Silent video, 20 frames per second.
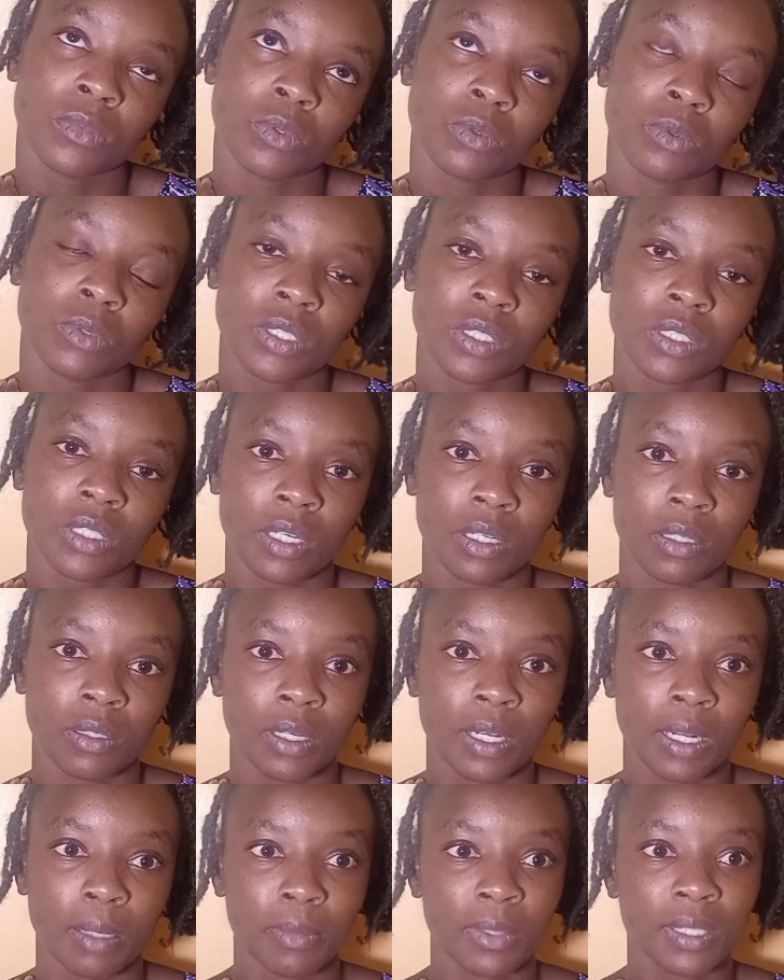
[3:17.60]
which
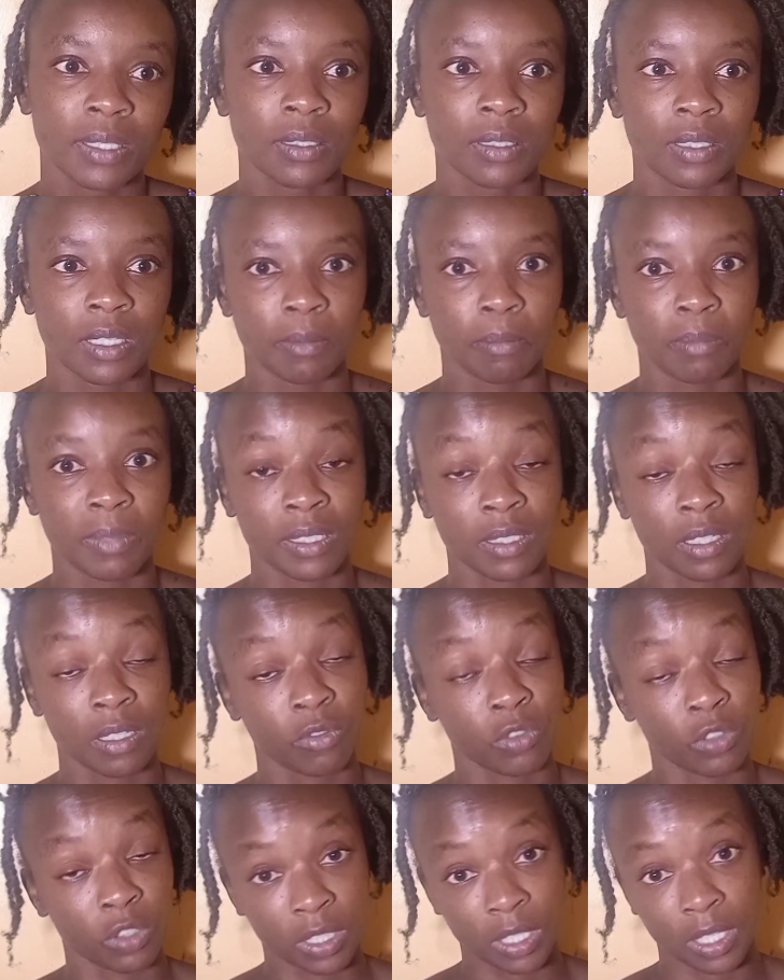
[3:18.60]
curriculum, let's say
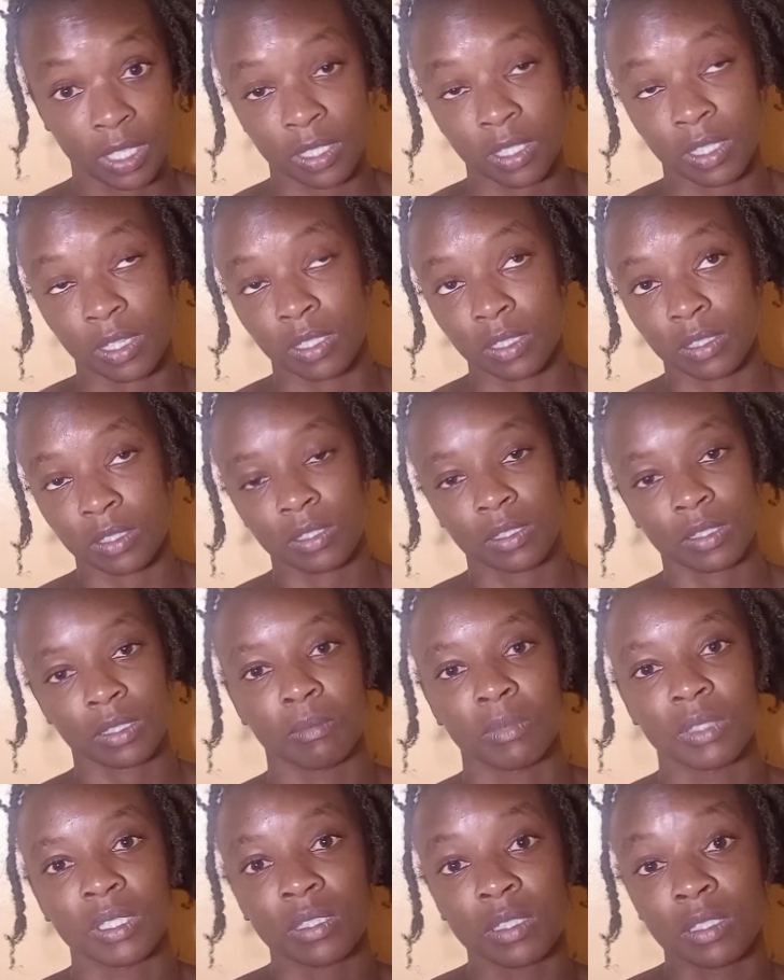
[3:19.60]
if you're in Kenya, there's
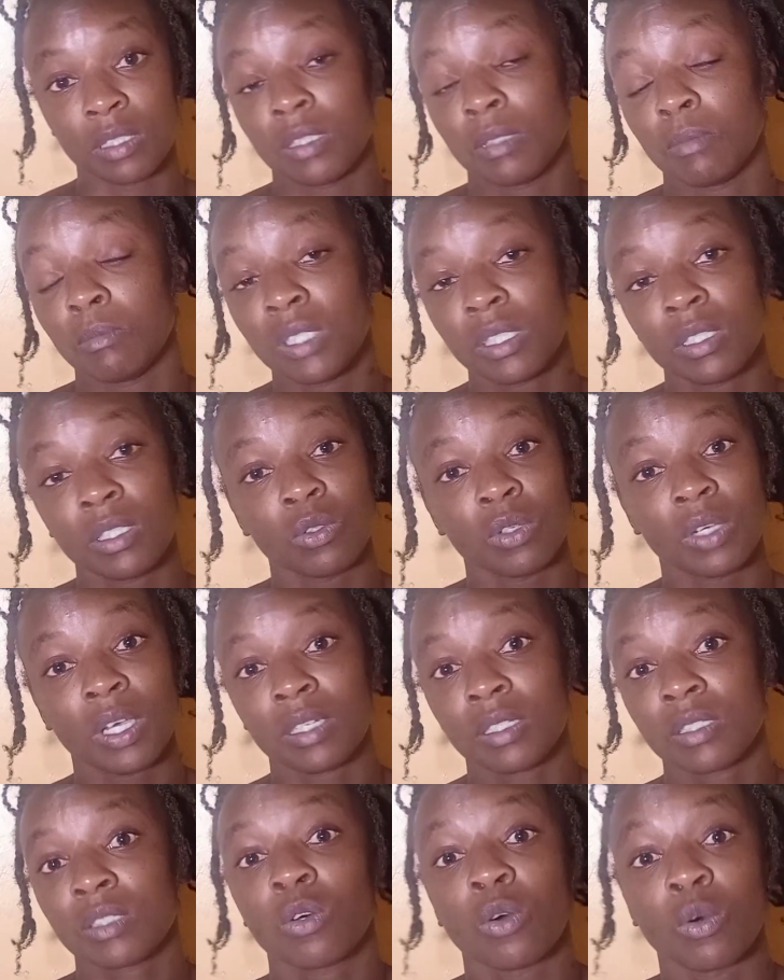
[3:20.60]
CBC. You
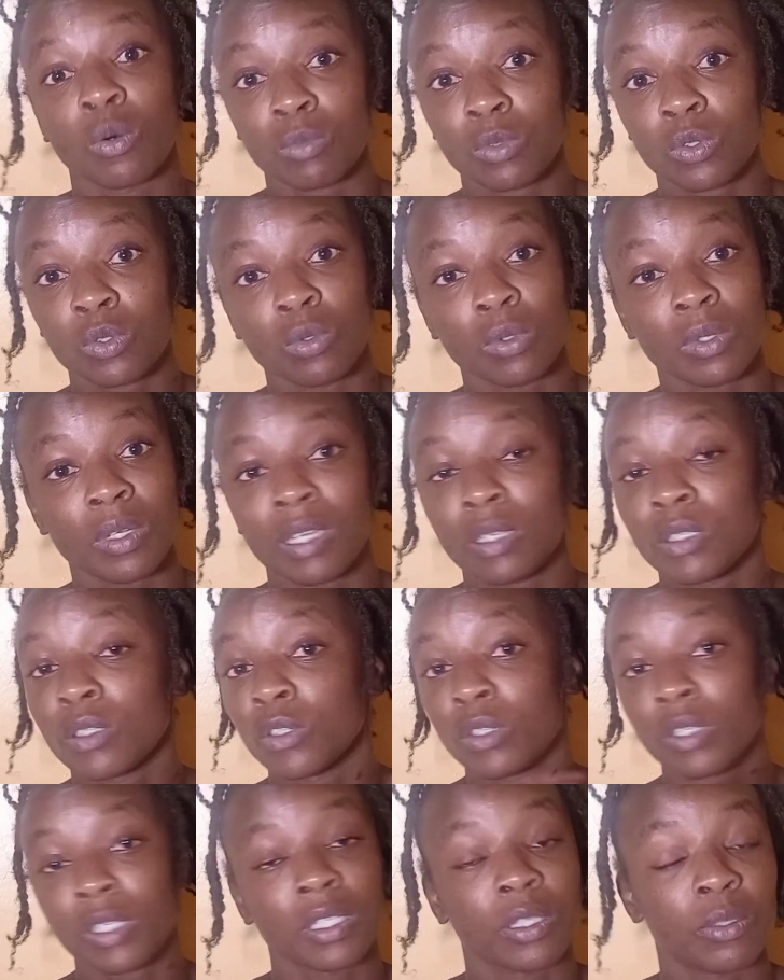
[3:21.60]
can't homeschool
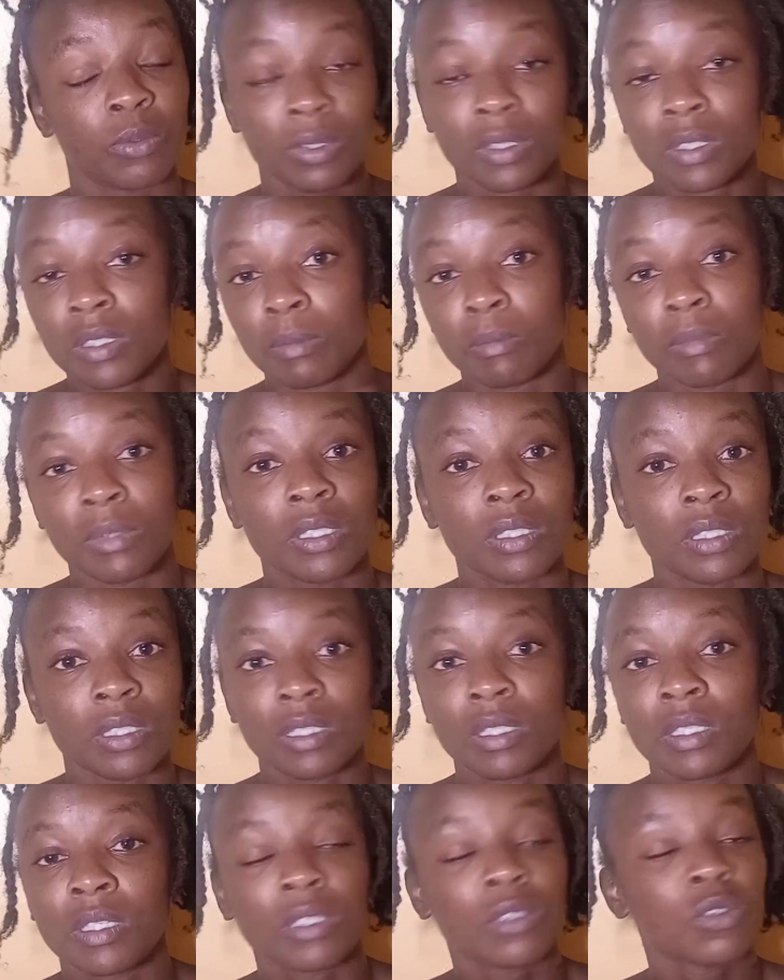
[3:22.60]
your kid with CBC.
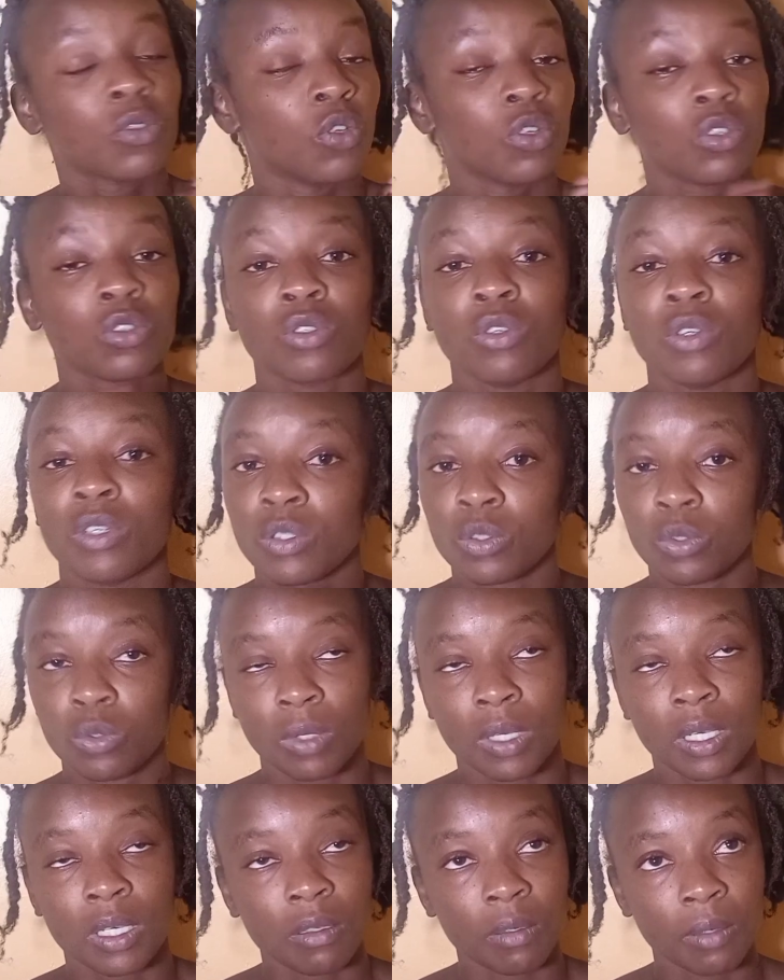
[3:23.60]
It's not going to
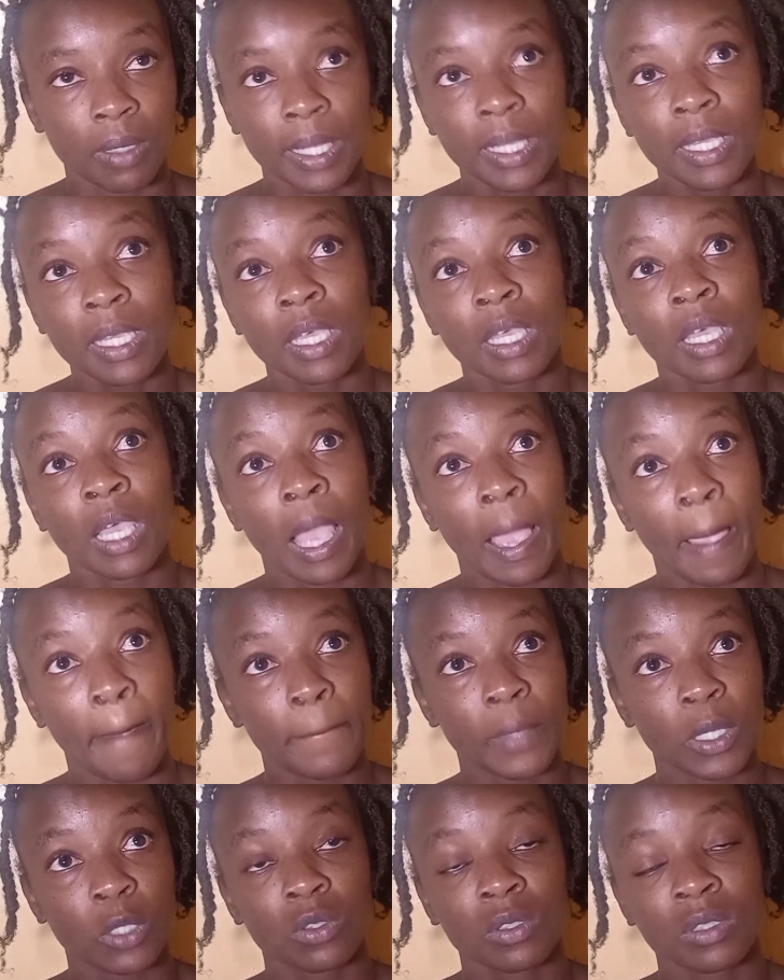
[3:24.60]
work. Why?
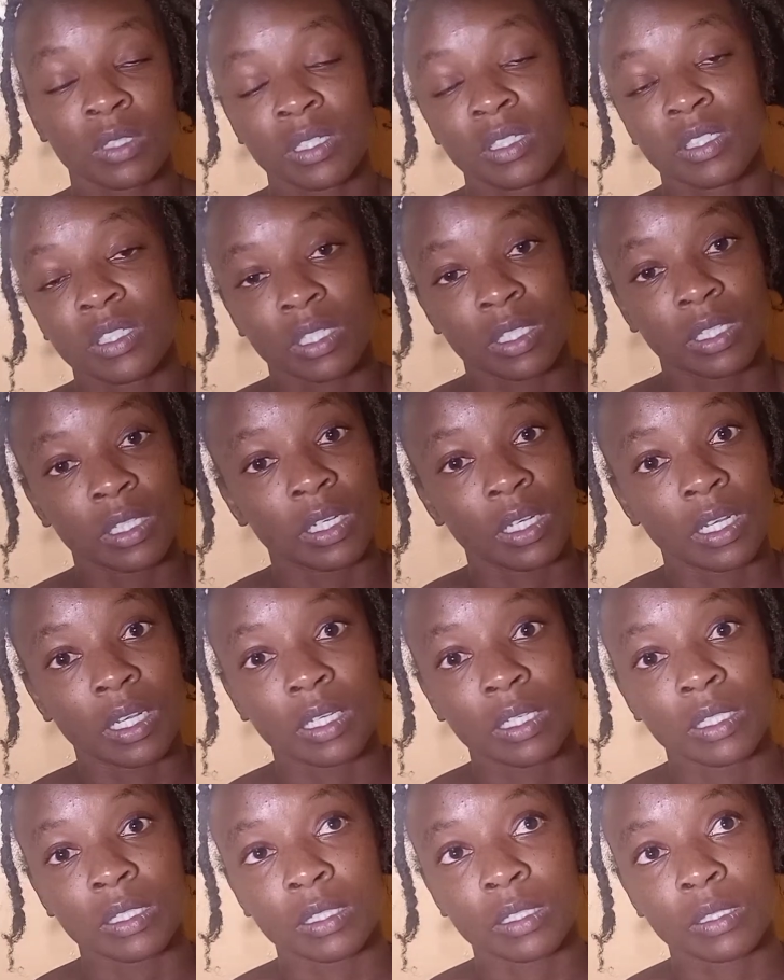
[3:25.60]
Because the schedule
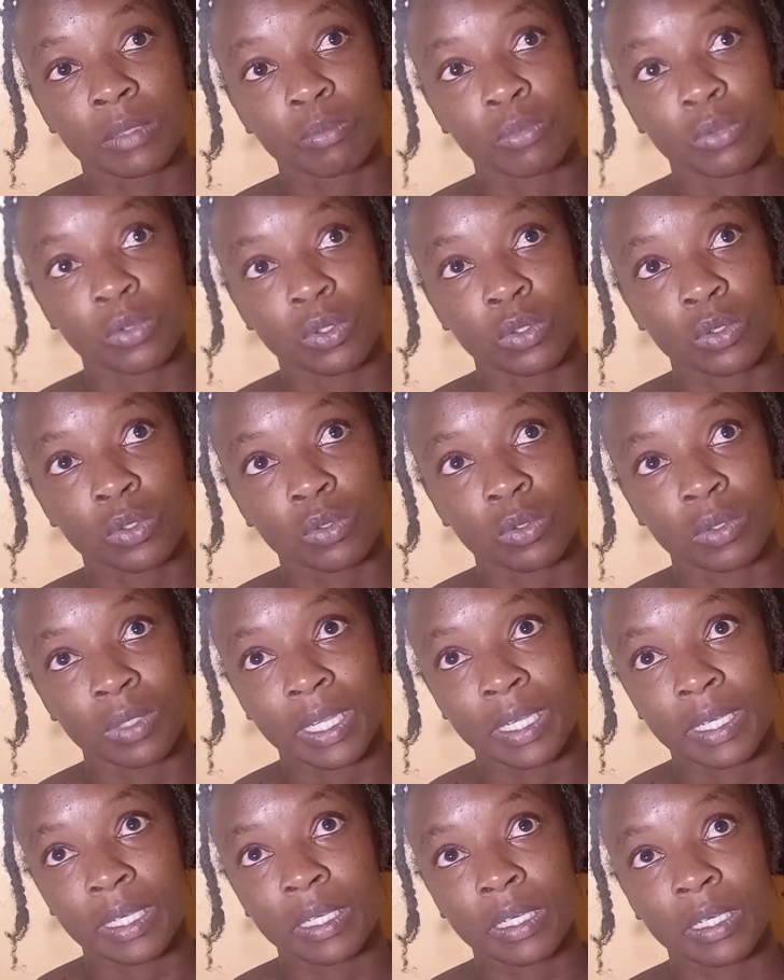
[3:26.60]
is prone to
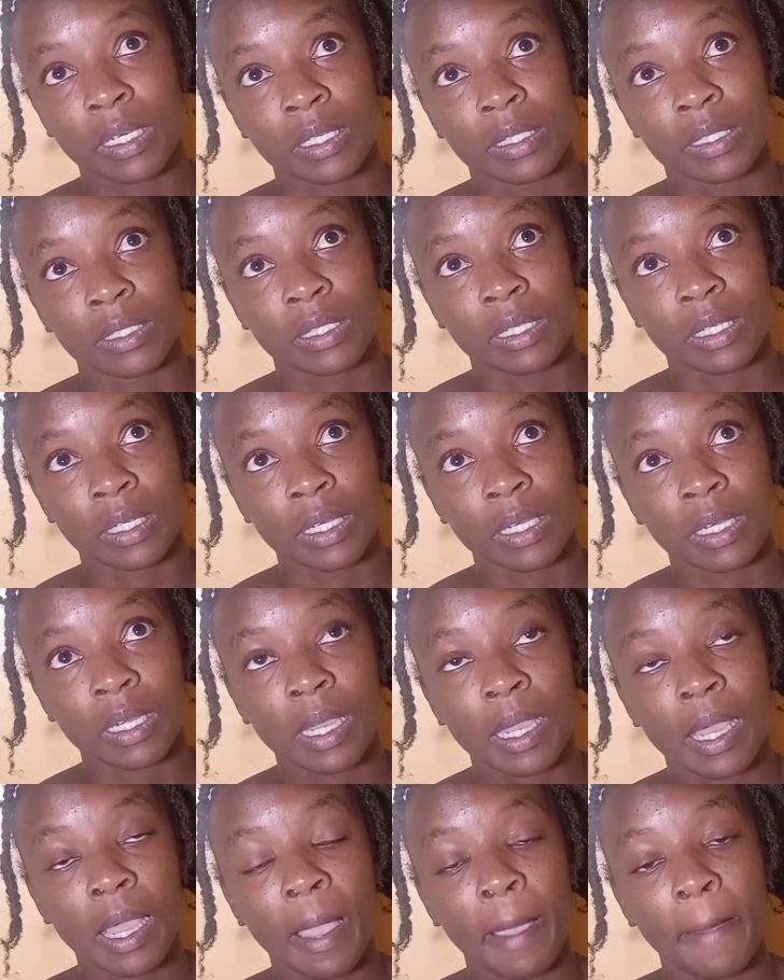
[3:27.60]
like kind of
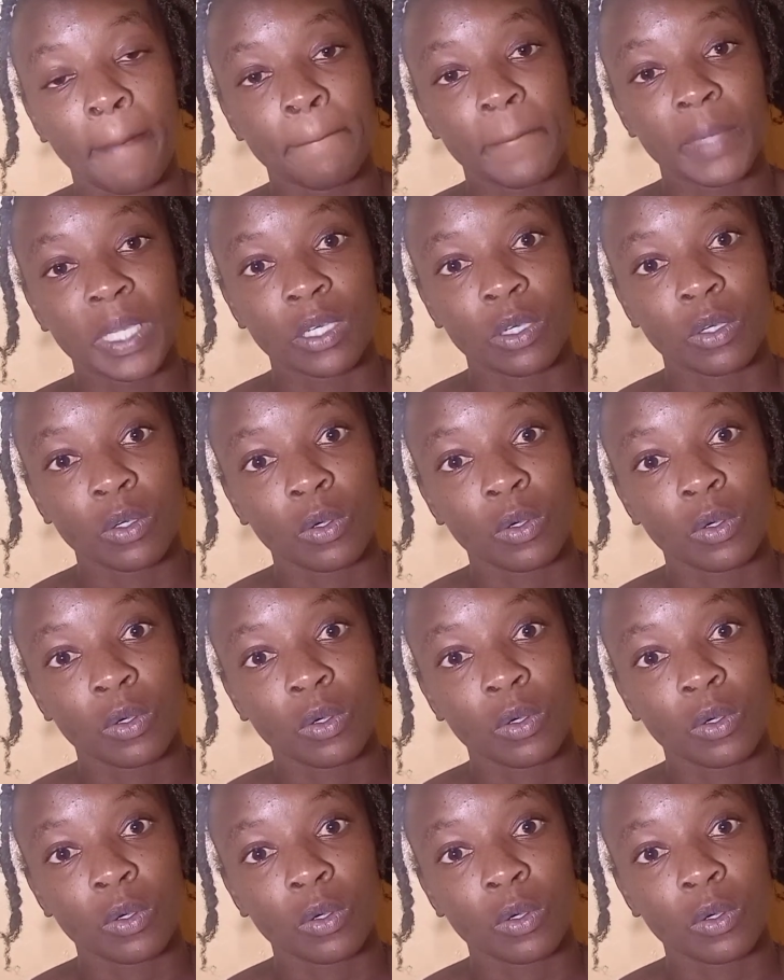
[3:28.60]
be